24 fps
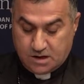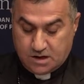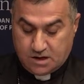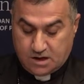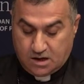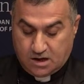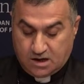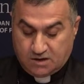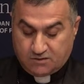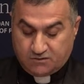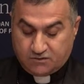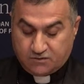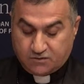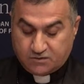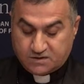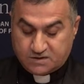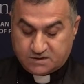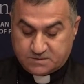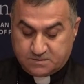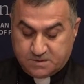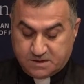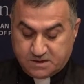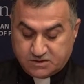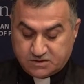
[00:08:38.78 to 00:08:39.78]
are for
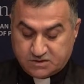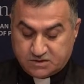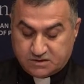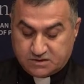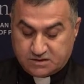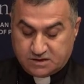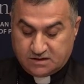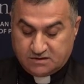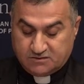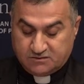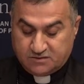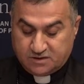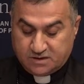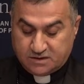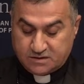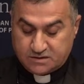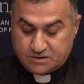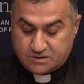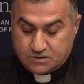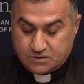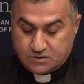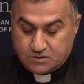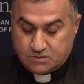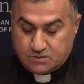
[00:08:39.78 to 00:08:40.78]
special
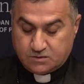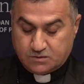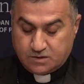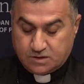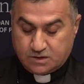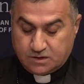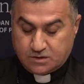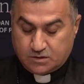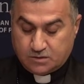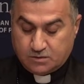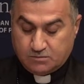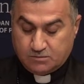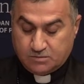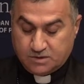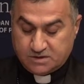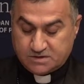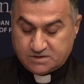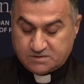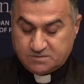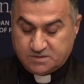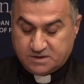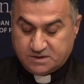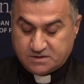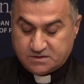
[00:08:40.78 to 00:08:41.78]
relevance to the
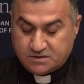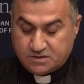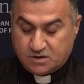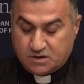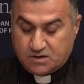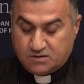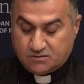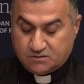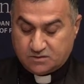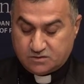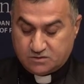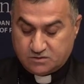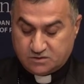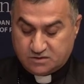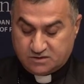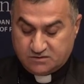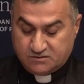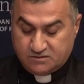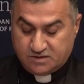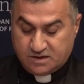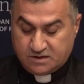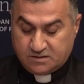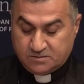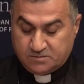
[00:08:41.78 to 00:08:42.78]
commitment to
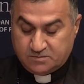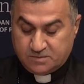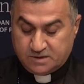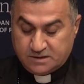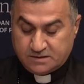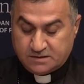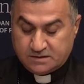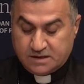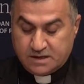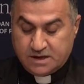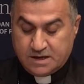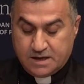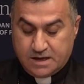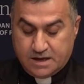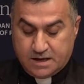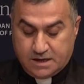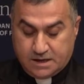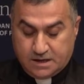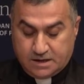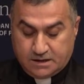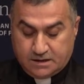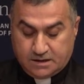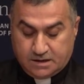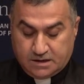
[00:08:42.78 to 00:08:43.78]
development
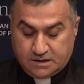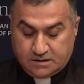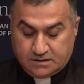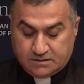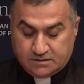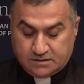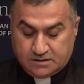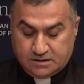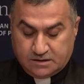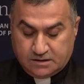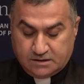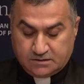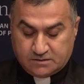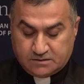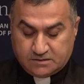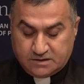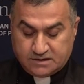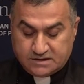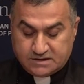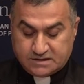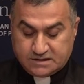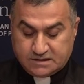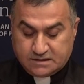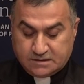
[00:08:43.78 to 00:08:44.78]
in an
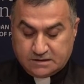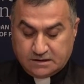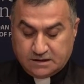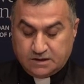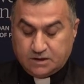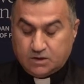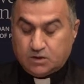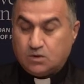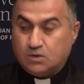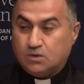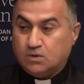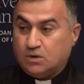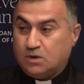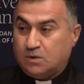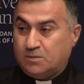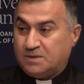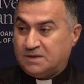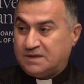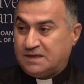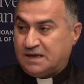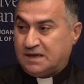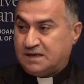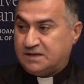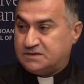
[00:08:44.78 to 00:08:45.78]
increasingly
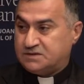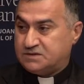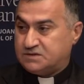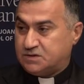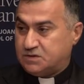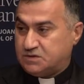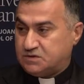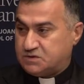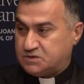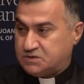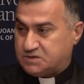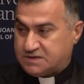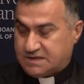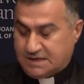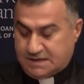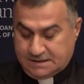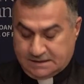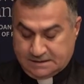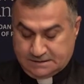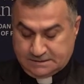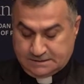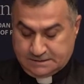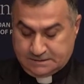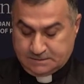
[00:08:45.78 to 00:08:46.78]
globalized
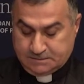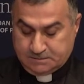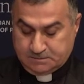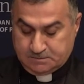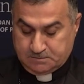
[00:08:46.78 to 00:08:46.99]
society.